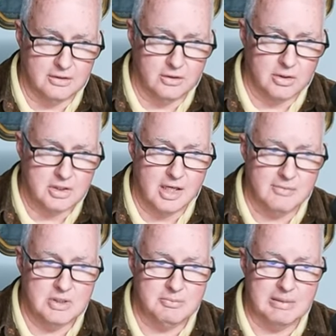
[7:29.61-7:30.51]
New York Times,
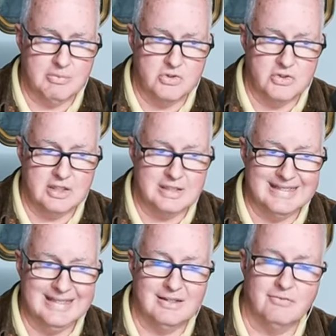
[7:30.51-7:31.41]
September
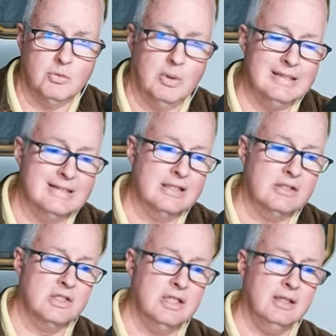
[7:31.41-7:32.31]
16th of
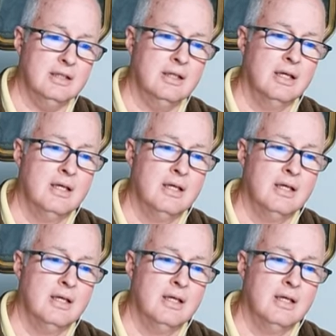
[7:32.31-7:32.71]
2016.